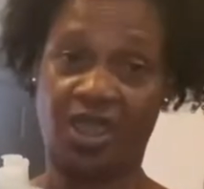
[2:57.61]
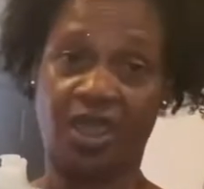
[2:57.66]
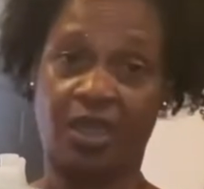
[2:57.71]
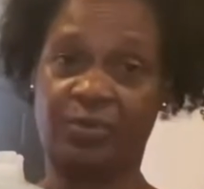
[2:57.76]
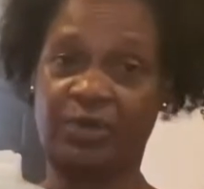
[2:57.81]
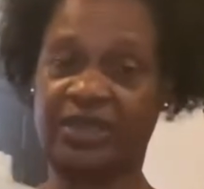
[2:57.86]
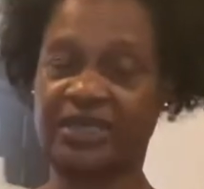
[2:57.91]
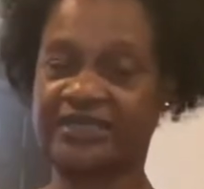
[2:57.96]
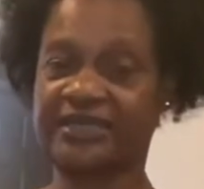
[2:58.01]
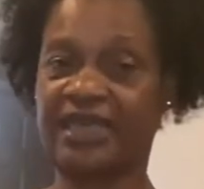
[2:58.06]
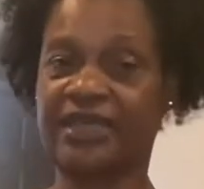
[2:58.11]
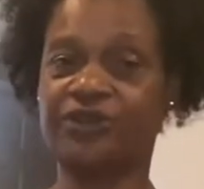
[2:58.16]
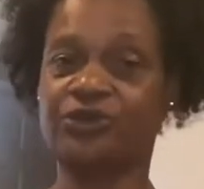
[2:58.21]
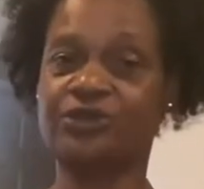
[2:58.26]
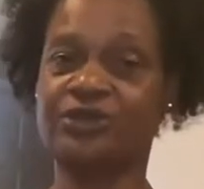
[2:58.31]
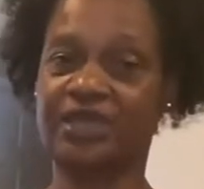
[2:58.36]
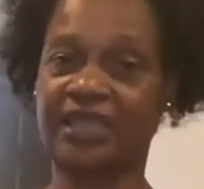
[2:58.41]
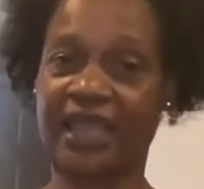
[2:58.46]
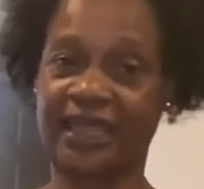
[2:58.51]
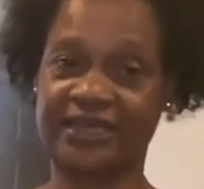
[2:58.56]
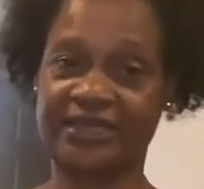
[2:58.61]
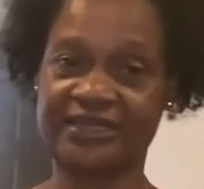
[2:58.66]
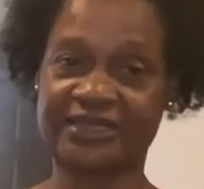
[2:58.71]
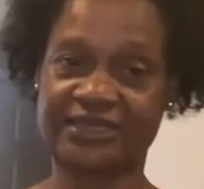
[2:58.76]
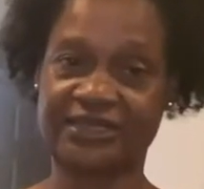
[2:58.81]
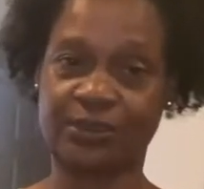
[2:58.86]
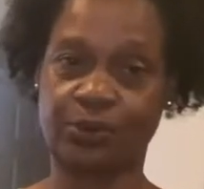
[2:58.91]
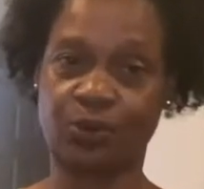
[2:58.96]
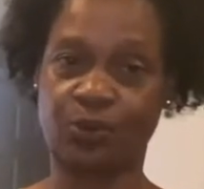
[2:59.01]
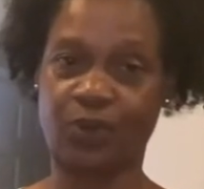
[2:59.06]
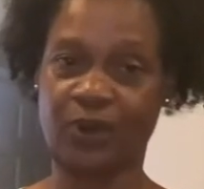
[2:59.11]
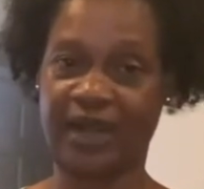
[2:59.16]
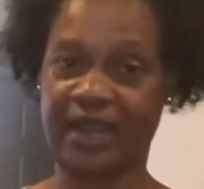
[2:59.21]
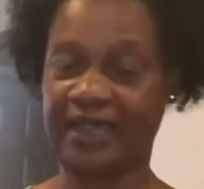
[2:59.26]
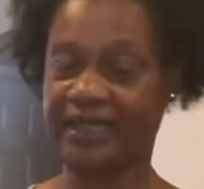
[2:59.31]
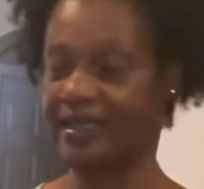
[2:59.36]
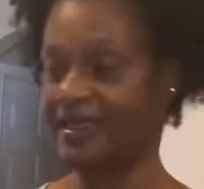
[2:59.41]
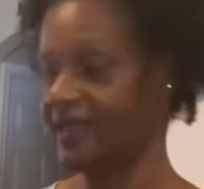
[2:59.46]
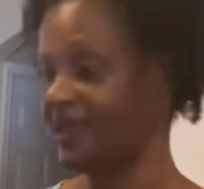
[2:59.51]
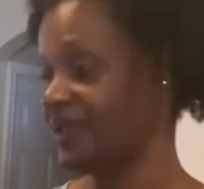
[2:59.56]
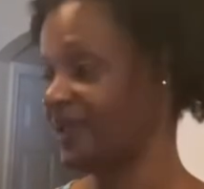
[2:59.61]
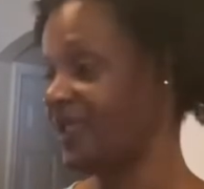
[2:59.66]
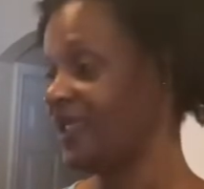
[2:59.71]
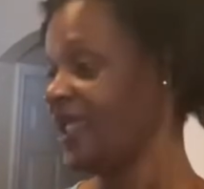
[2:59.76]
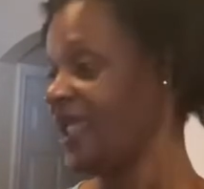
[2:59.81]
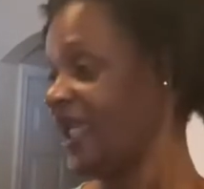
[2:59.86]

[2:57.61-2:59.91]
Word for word: Because I usually like to stick with what I get.